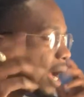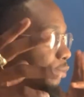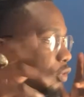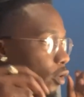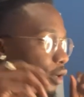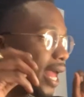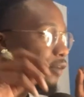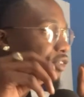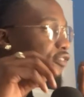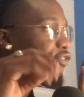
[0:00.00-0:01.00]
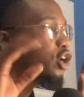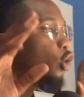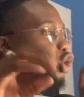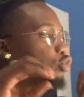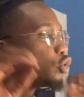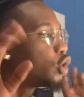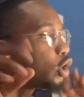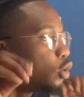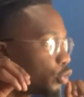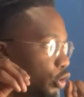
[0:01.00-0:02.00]
I'm throwing out different cultural
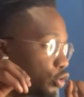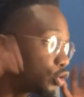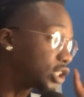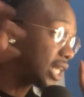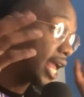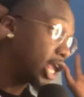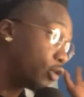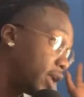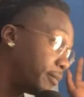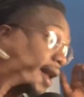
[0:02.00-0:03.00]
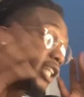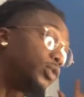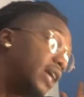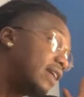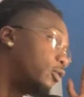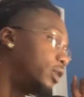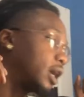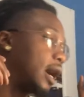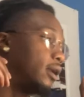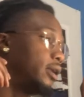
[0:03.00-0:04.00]
colloquials or slang or ebonics, whatever they want to
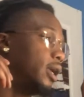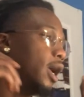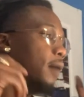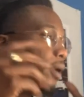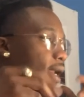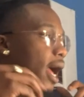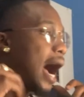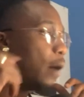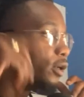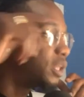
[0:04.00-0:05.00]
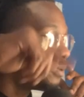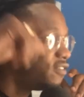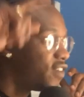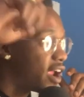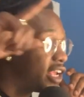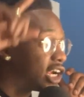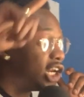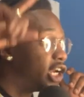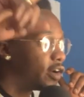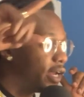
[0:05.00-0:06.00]
call it. But I want to be very
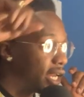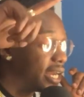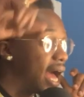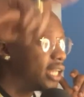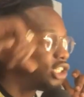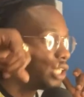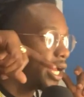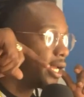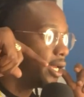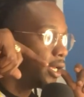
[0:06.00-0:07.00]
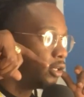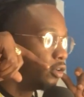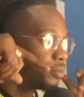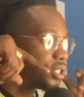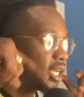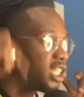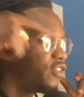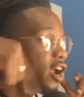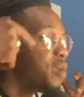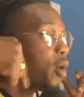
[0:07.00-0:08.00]
clear and acknowledge that, you know what I'm saying, it's
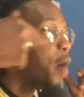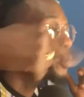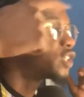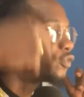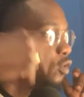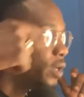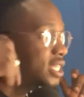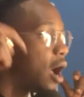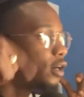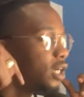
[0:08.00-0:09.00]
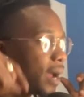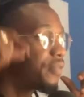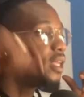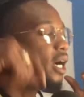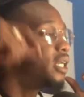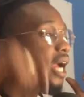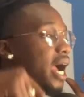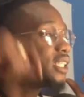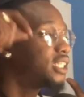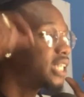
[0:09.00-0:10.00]
very purposeful when talking about the
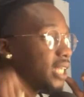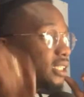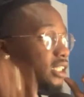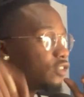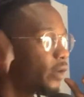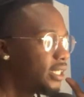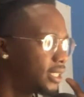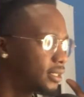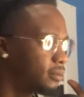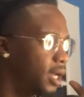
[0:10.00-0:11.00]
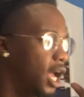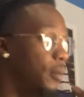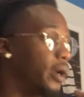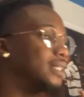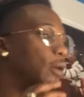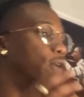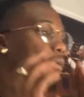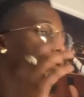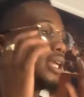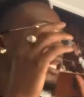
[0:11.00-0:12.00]
unconscious consciousness of racism, because I want to
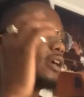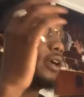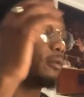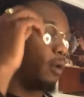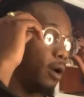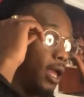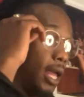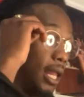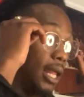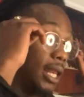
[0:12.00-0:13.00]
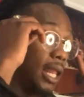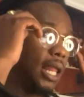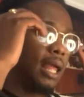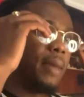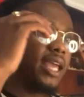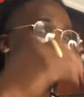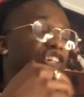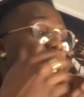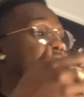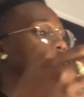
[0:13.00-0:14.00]
be clear and making sure
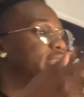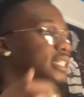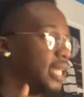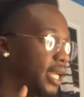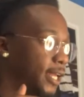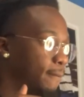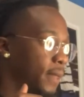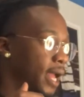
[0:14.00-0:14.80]
y'all understand